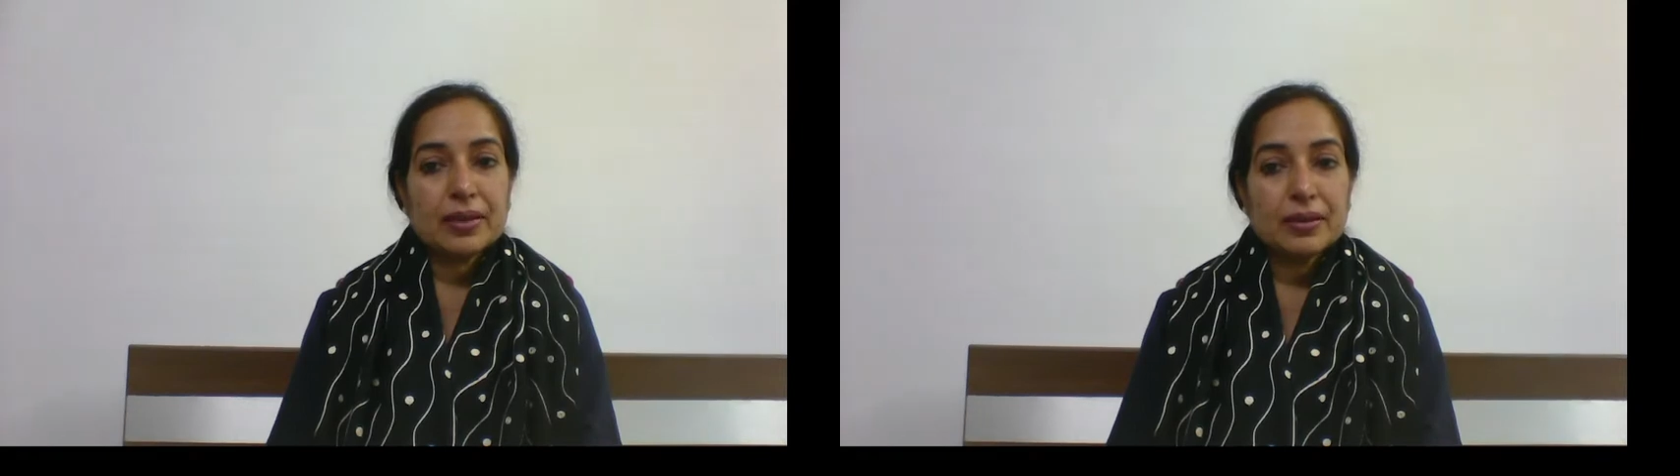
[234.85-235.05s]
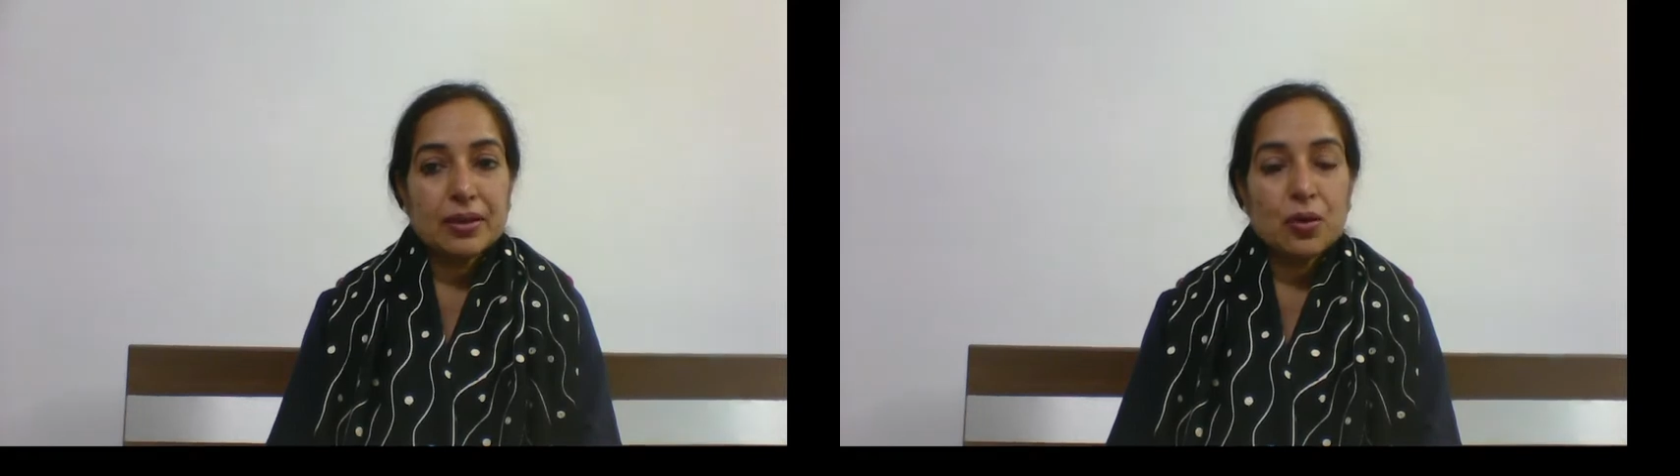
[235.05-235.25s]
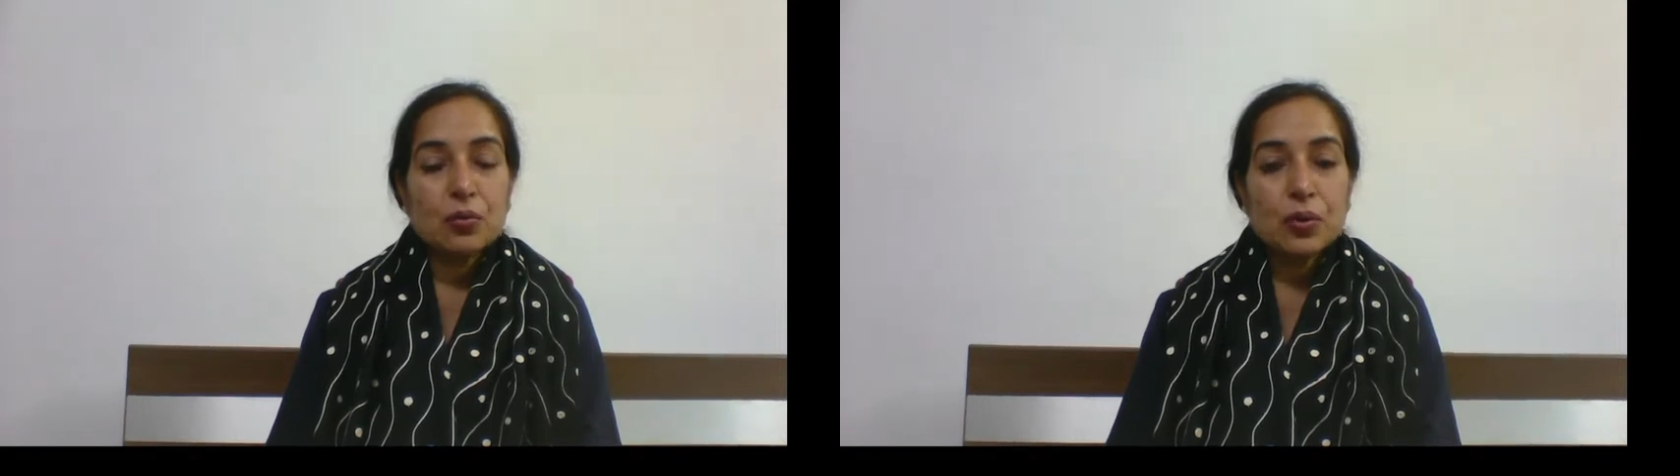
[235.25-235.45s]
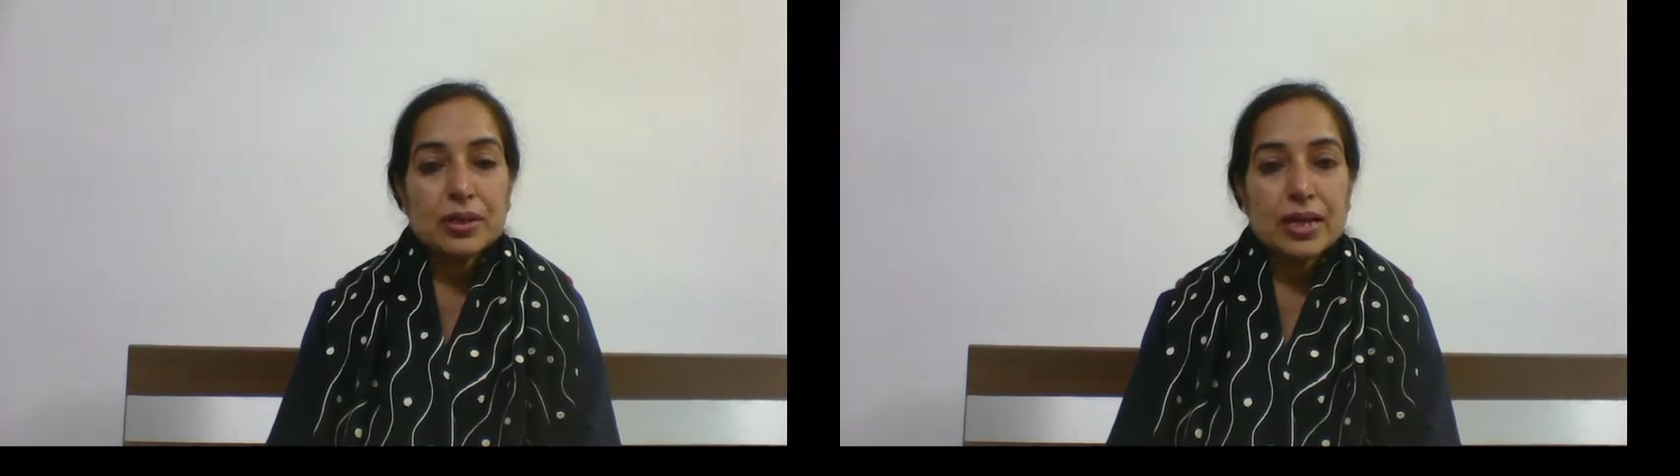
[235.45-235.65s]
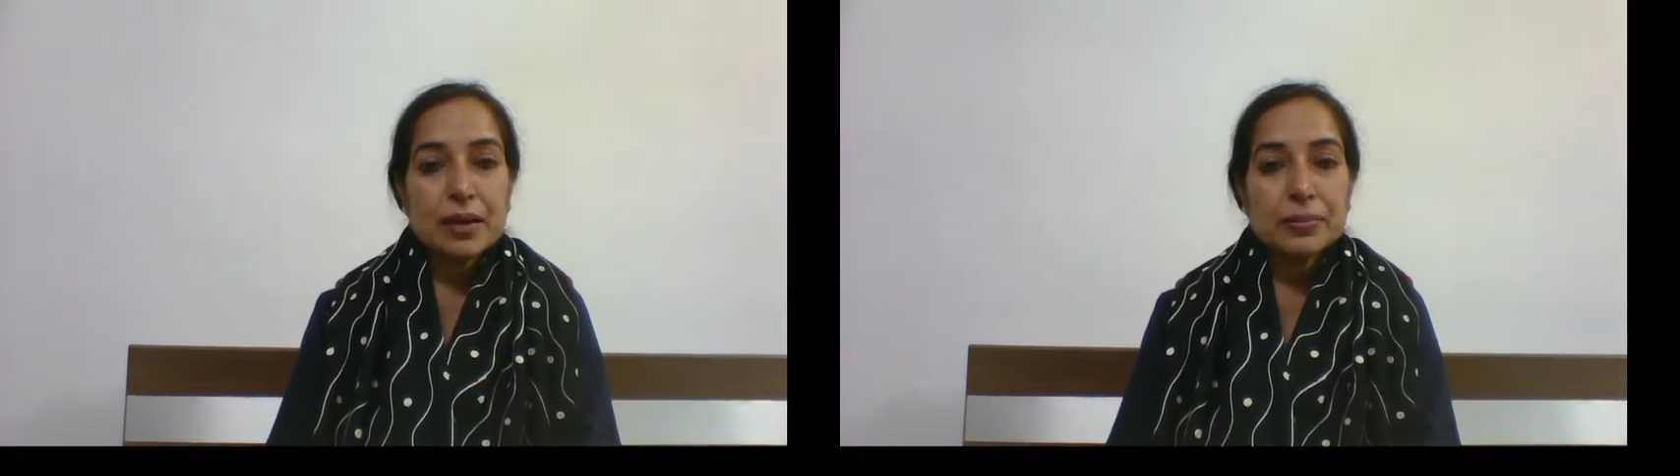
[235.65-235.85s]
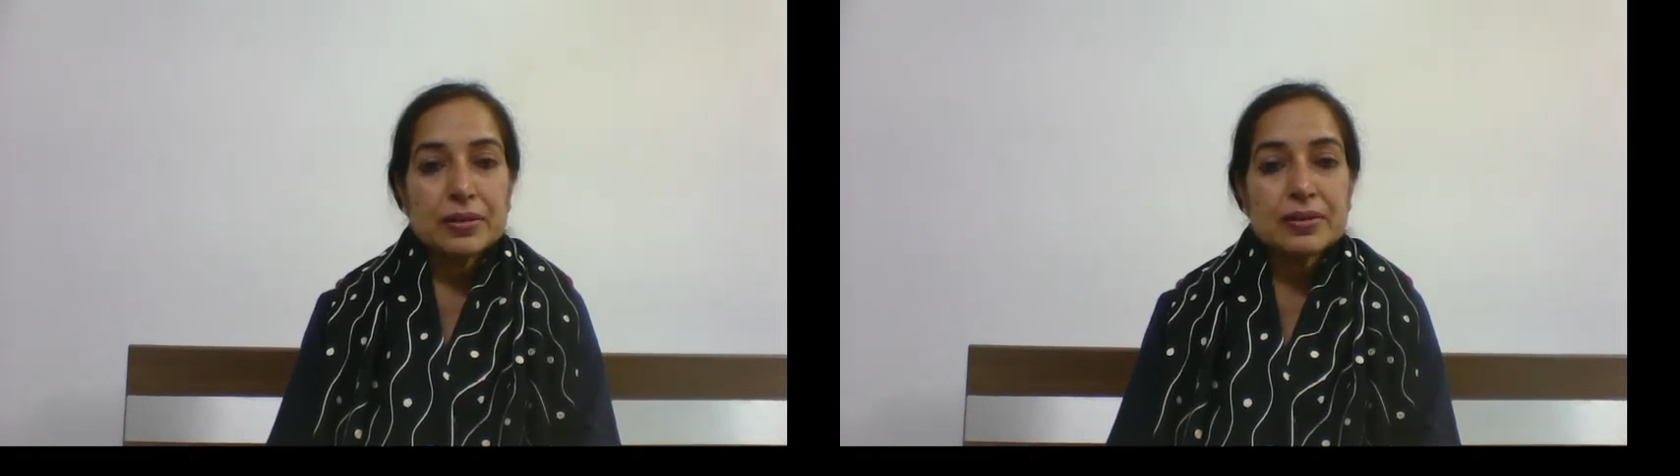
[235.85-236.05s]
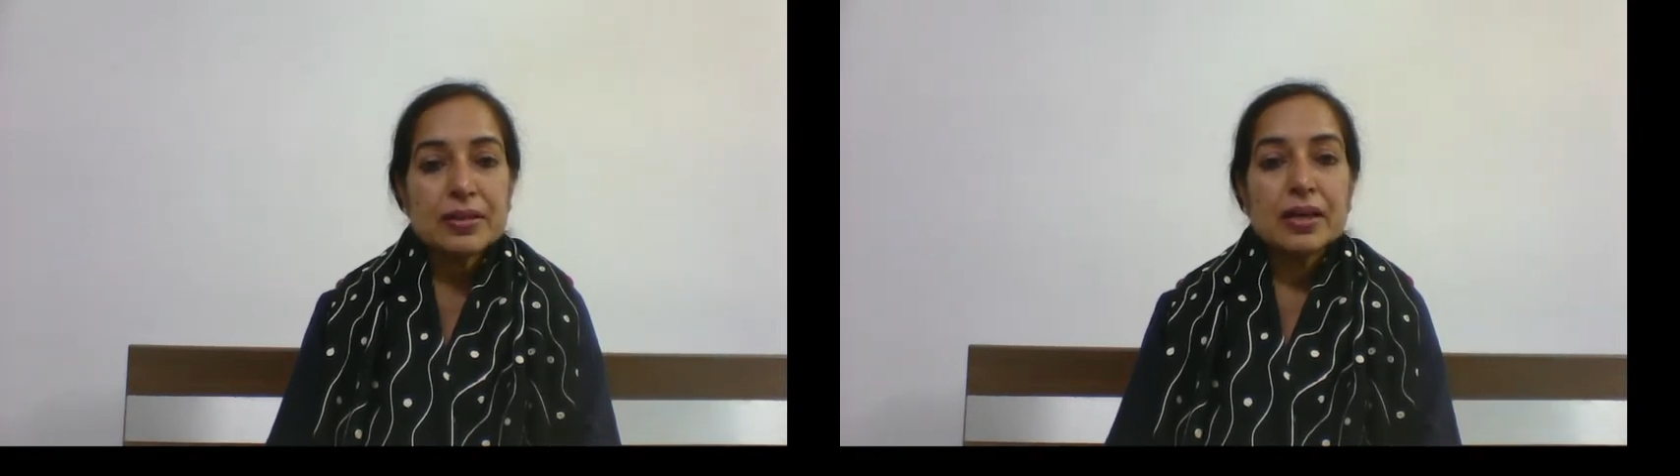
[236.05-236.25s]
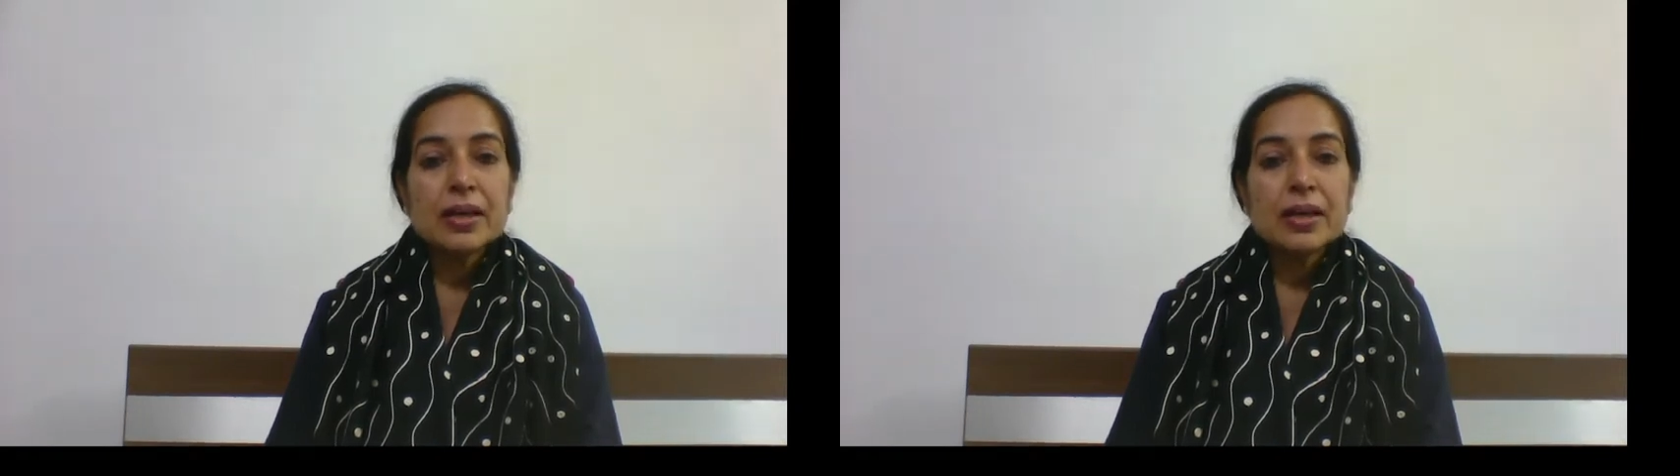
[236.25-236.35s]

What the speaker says: Now what happens?